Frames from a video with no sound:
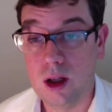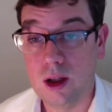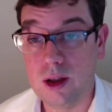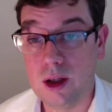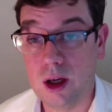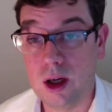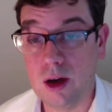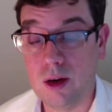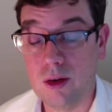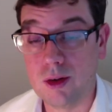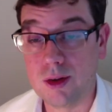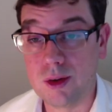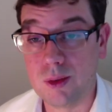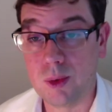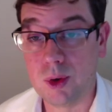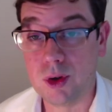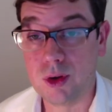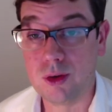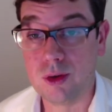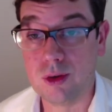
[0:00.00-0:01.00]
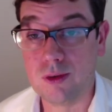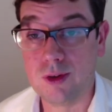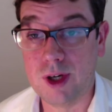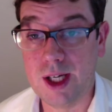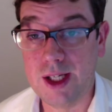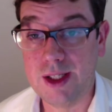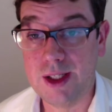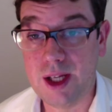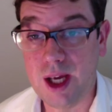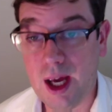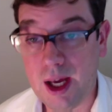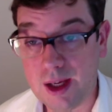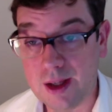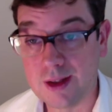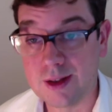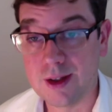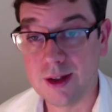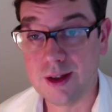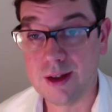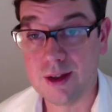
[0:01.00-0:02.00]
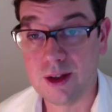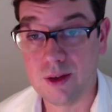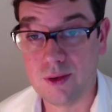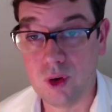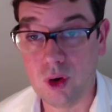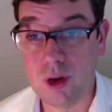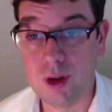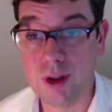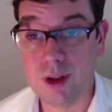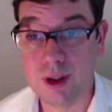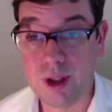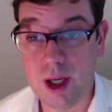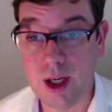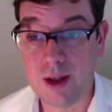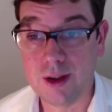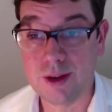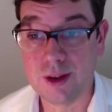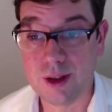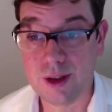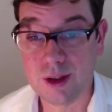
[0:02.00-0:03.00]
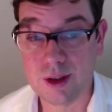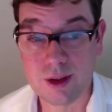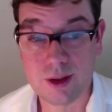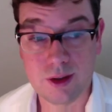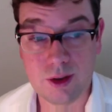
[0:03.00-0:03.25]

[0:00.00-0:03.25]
They also want to avoid taxes, avoid taxes.